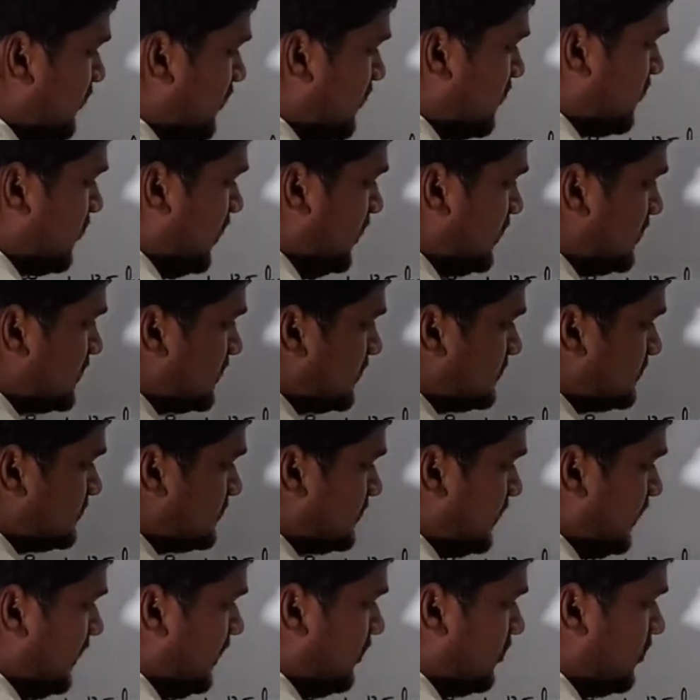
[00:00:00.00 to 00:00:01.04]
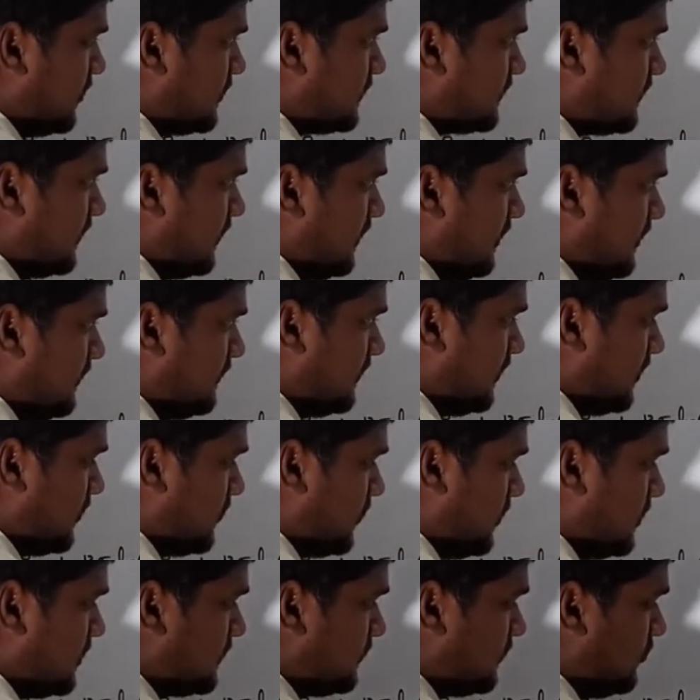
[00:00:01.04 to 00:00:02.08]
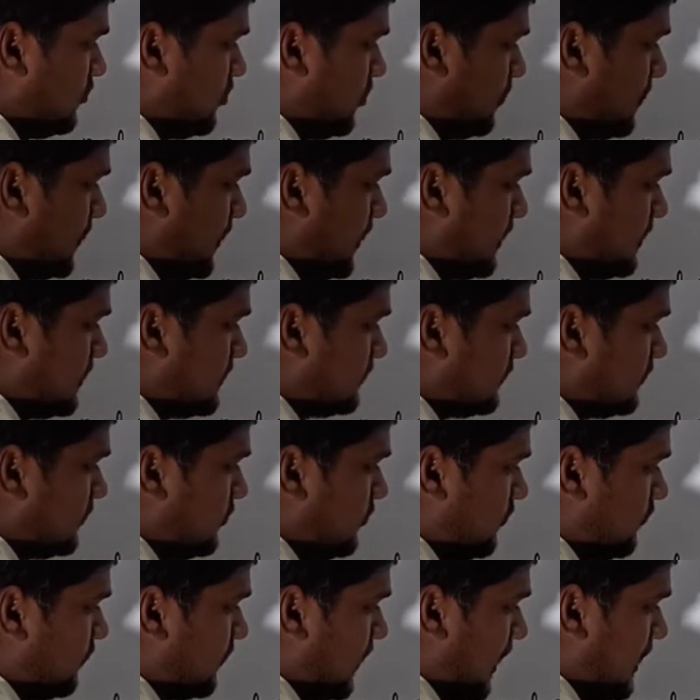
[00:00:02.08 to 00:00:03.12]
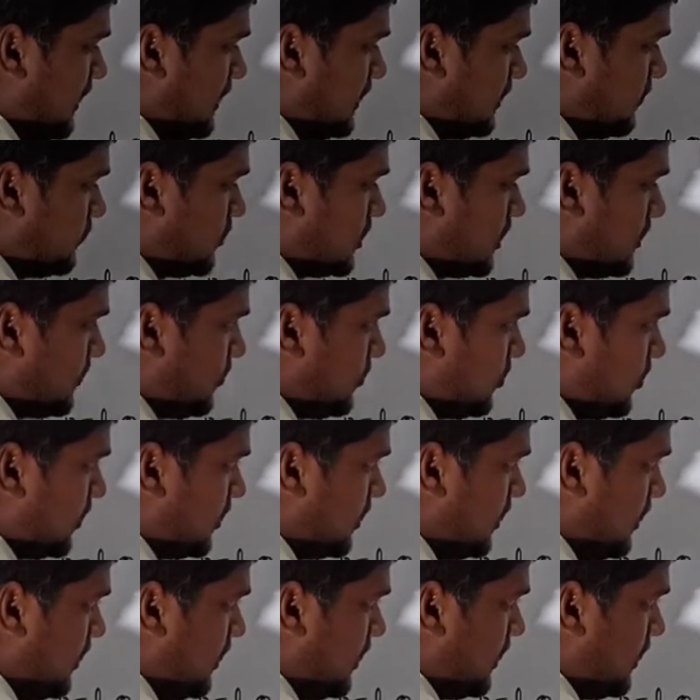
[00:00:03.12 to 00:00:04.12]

equal to 0.0591 upon